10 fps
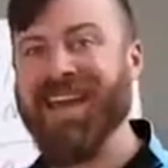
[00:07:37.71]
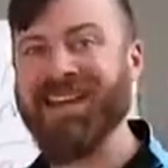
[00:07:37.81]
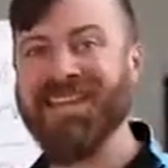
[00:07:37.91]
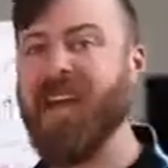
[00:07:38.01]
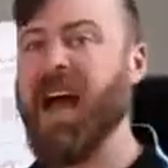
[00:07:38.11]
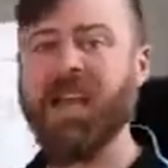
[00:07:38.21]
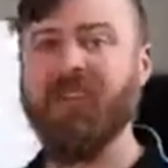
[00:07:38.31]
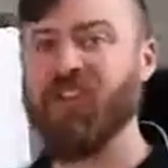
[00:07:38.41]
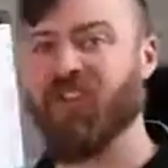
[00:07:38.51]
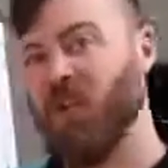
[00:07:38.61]
it's not
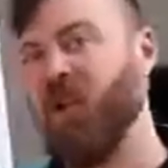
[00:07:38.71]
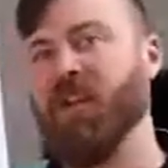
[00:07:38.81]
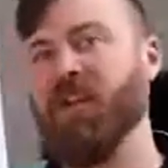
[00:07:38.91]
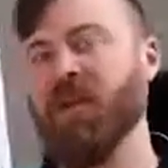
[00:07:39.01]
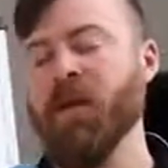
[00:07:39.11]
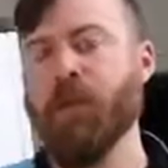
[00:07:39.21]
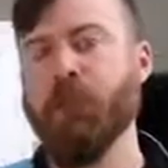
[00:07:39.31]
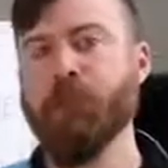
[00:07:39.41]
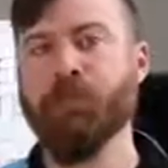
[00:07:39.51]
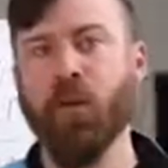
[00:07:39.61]
even taught in
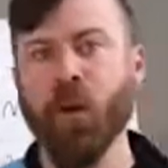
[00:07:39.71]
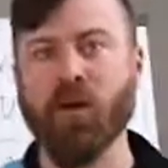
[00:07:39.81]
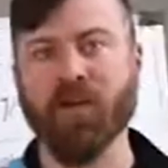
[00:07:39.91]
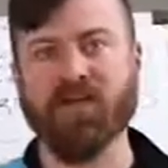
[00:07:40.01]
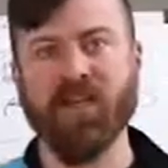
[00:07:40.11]
books